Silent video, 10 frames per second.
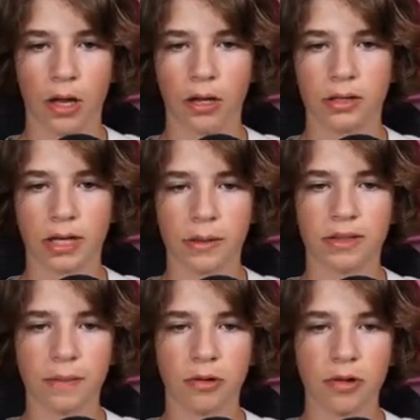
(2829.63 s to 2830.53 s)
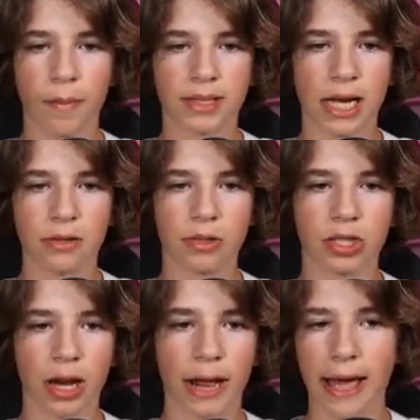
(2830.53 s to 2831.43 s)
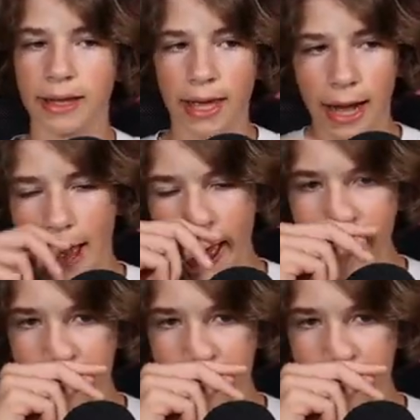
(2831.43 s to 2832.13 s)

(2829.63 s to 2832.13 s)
Stop, stop shooting the bus, guys. We just gotta get ahead.